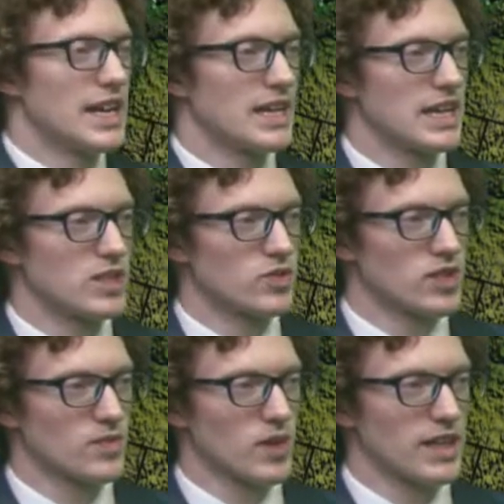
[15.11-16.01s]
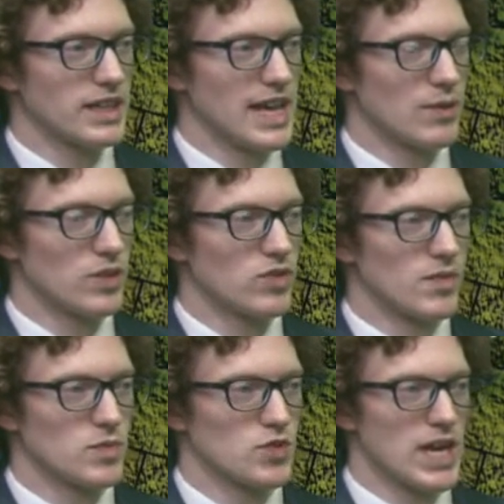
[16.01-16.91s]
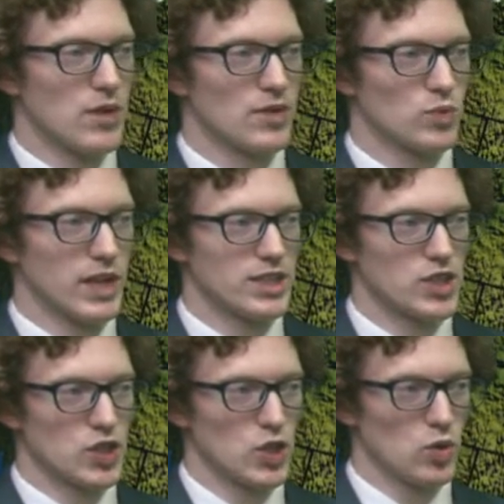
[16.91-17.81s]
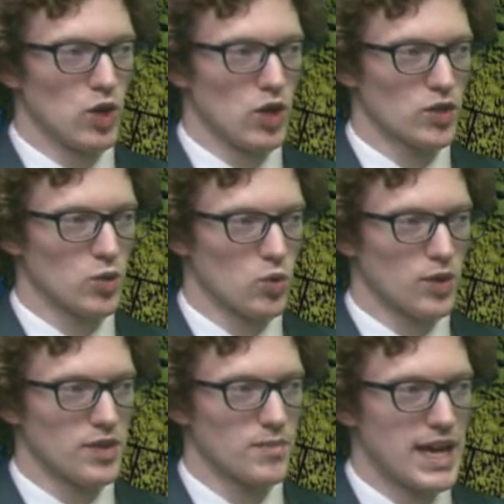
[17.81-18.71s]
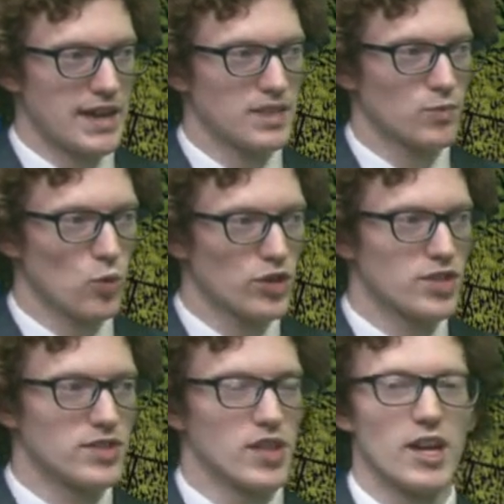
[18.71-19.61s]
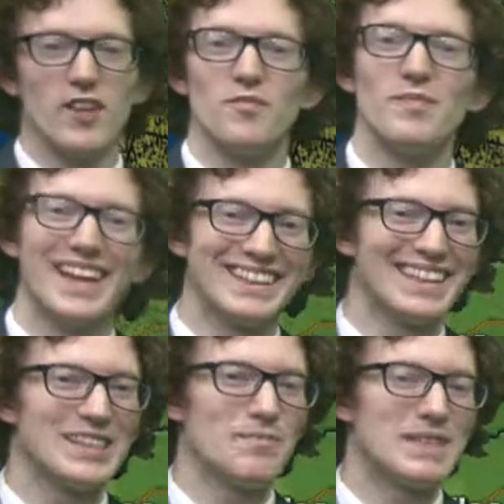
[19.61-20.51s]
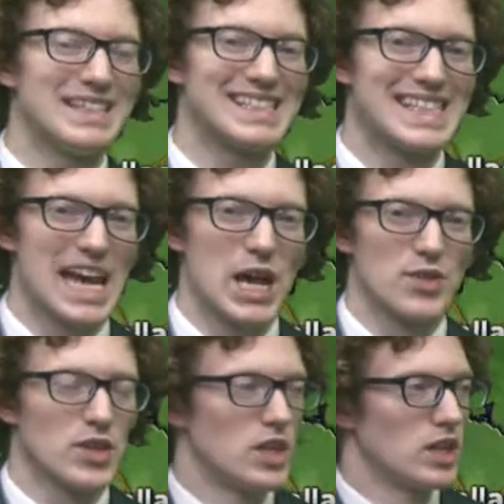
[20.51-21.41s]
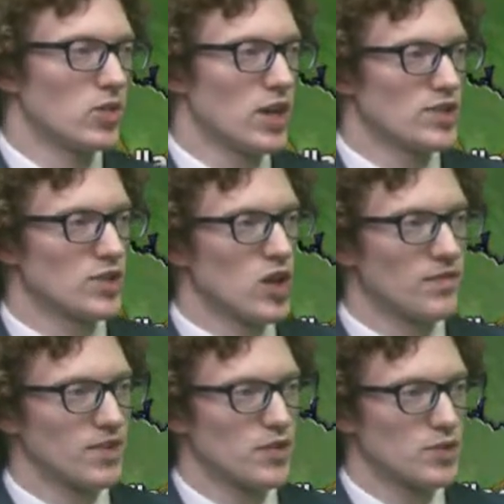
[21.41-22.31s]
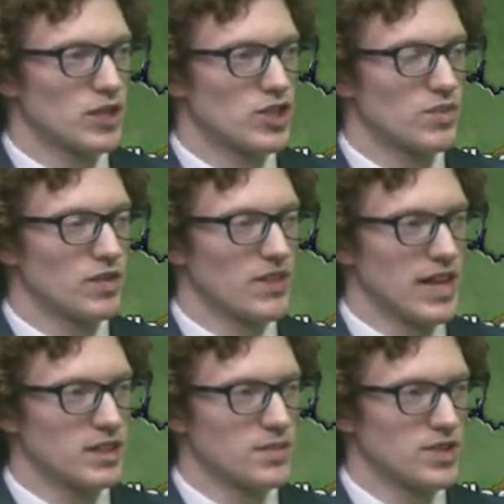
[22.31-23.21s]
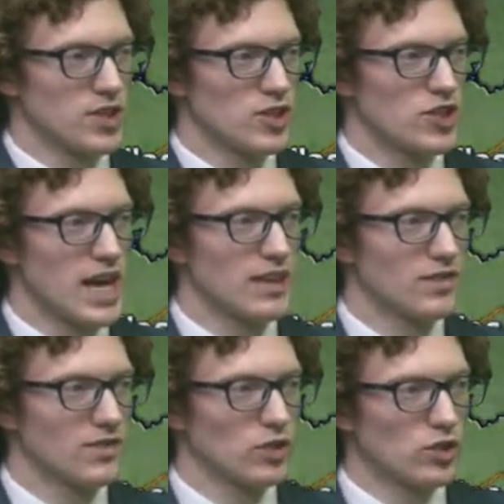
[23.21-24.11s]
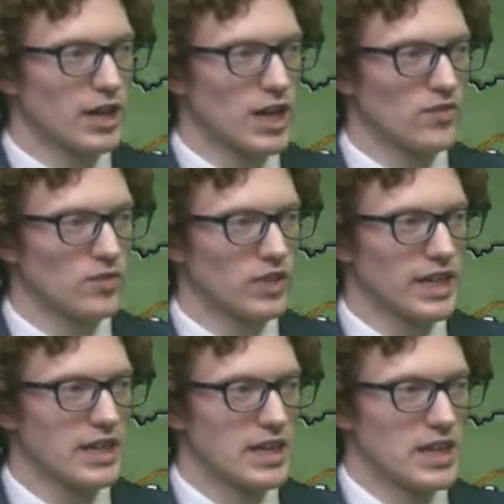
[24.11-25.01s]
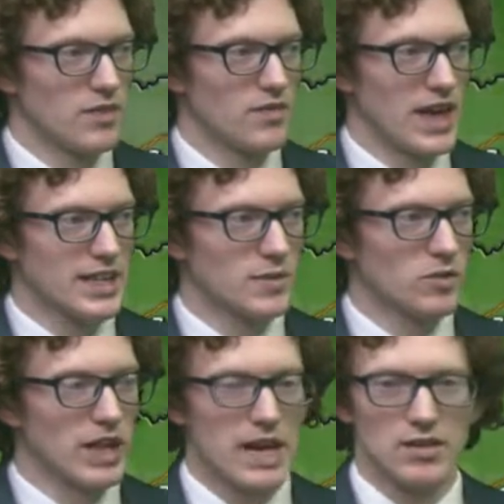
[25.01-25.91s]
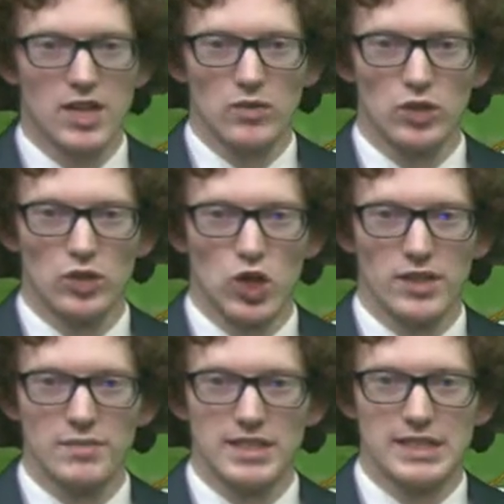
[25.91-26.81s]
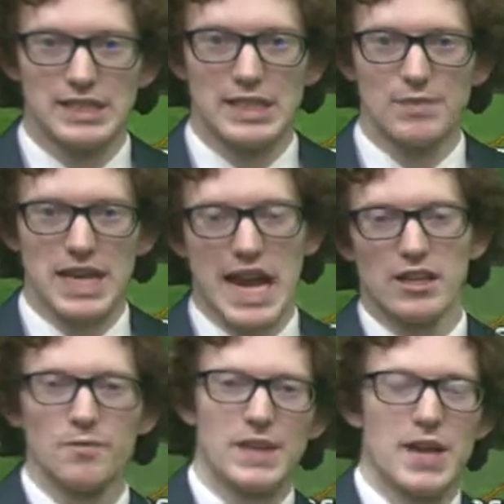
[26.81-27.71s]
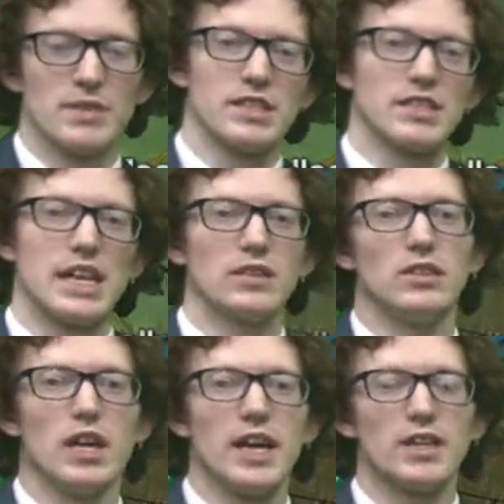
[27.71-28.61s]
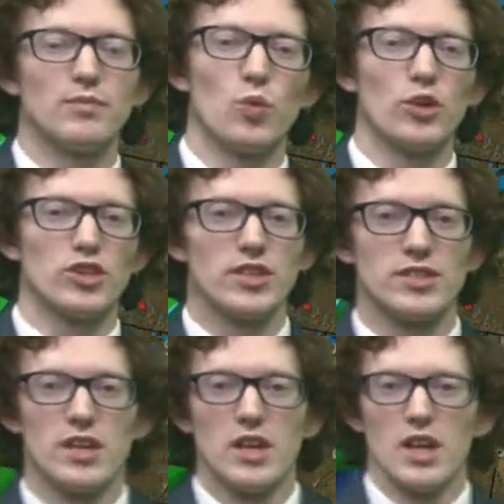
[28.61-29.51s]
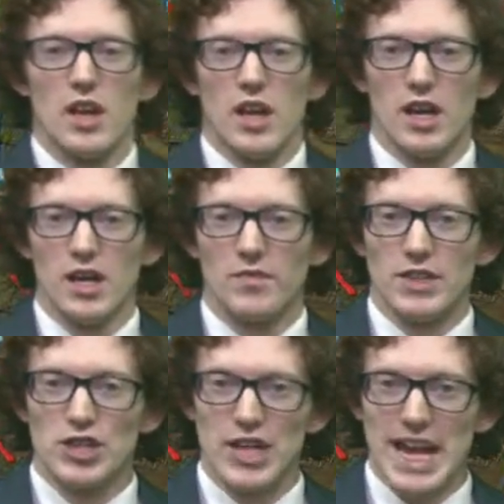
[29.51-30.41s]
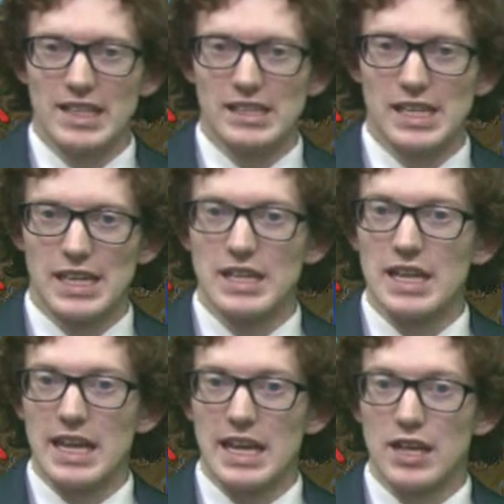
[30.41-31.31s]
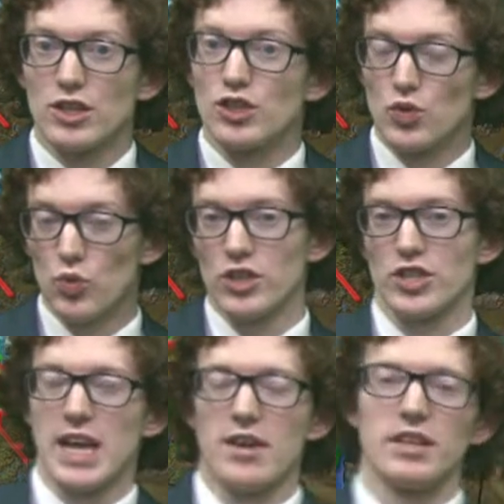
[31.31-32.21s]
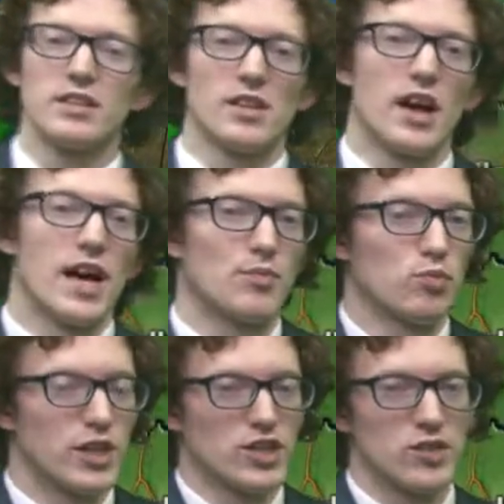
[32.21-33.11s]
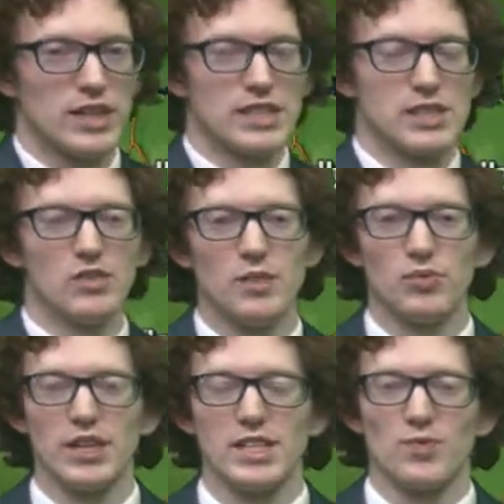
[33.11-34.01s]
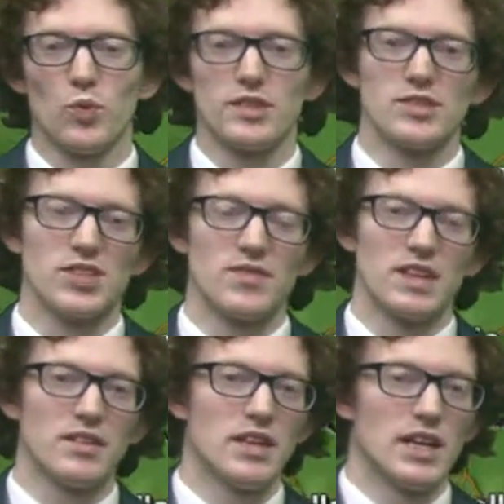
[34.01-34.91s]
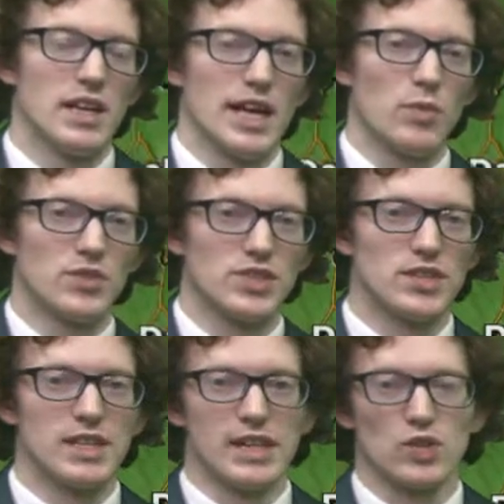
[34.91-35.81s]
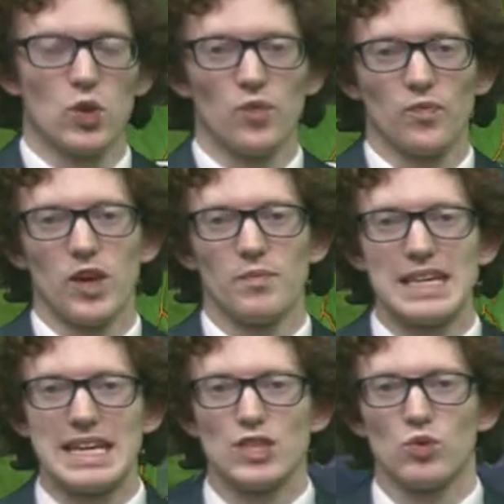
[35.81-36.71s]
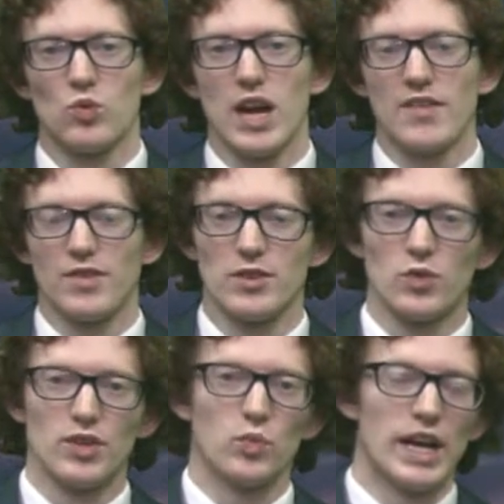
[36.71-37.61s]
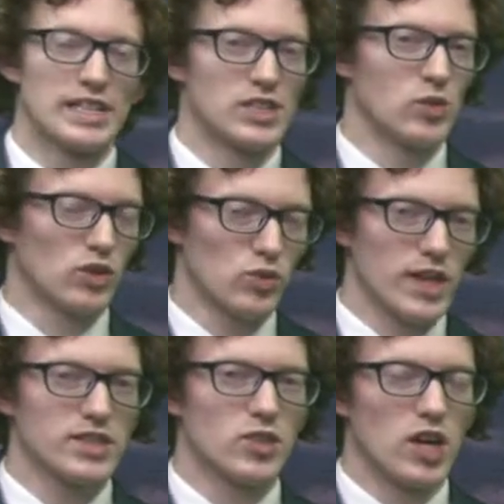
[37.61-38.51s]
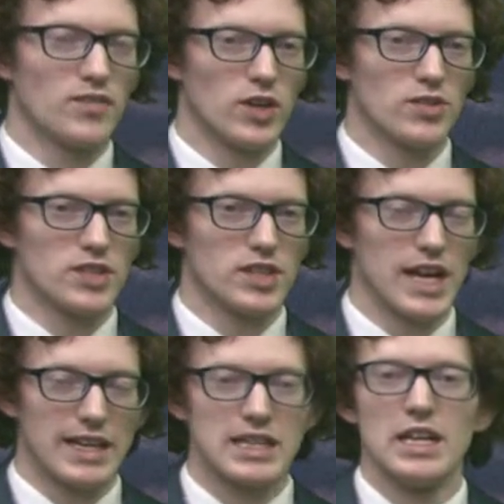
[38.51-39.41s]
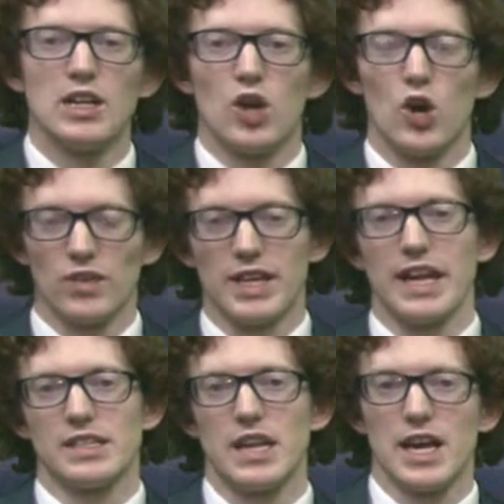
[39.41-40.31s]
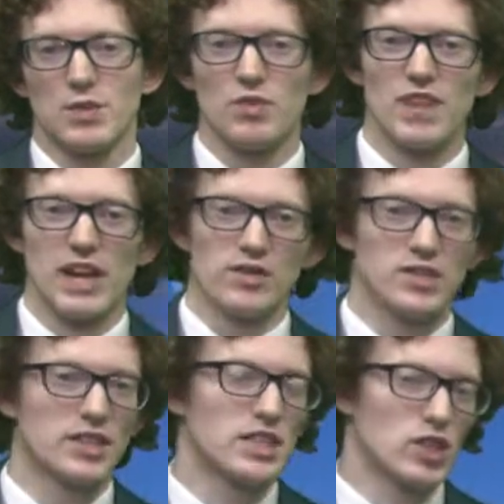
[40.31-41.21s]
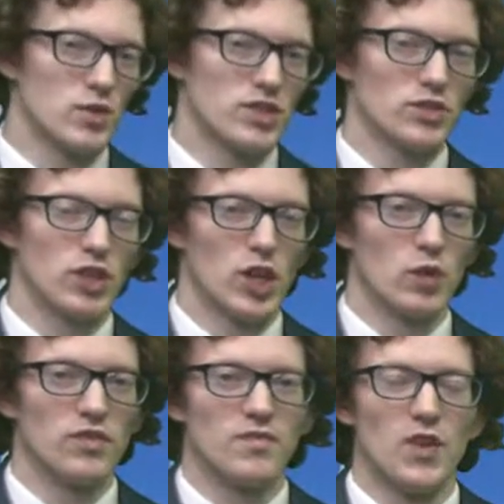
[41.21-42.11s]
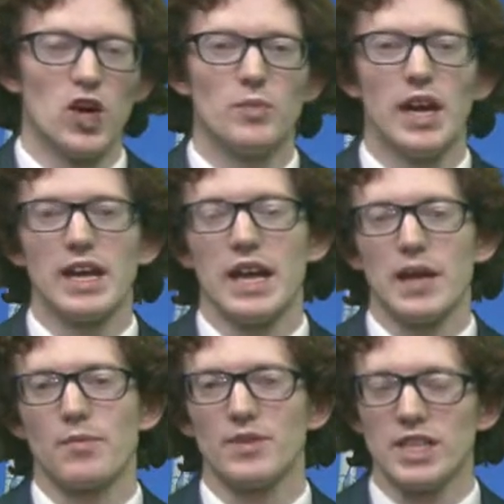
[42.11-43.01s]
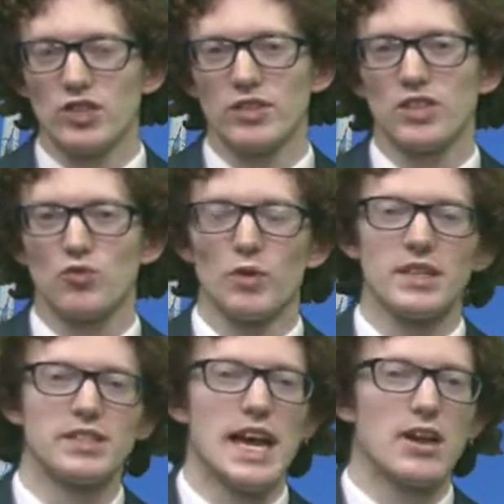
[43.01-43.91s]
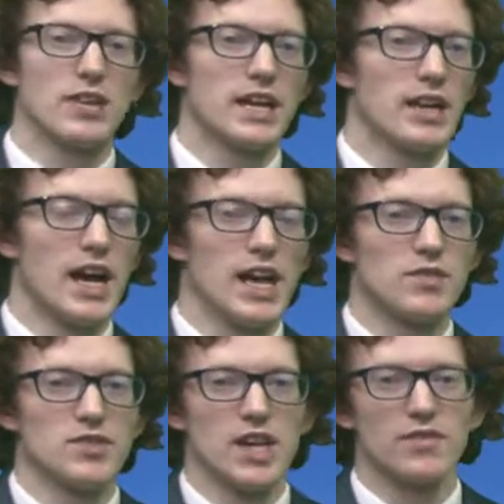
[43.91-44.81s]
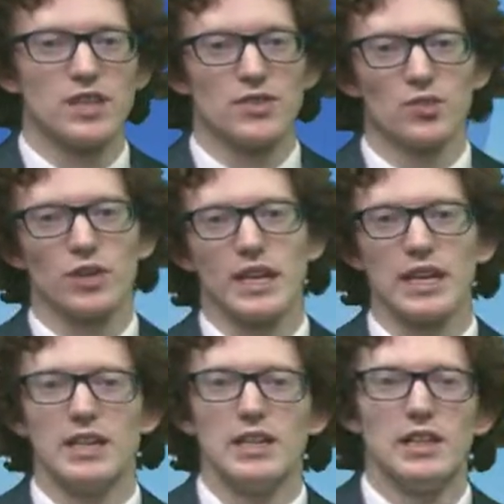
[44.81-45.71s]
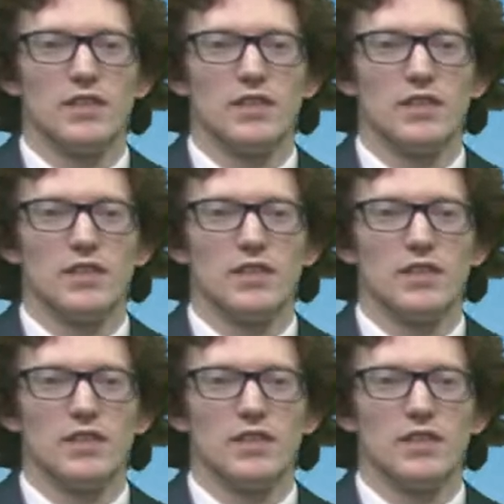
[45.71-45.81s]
Heading into this Friday night, we do have some shower threats to our north, impacting portions of mainly the mid-south. Across the Gulf Coast region, we've had some sunshine. If you look carefully, we've had some cloud cover along the Mississippi-Alabama state line and portions of Jackson and George counties. High pressure is still in place for this evening, and we'll see the next cold front begin to arrive from the northwest. So across the Gulf Coast tonight, overcast skies prevail. 62 is the low, followed by a potentially stormy Saturday and a high of 73.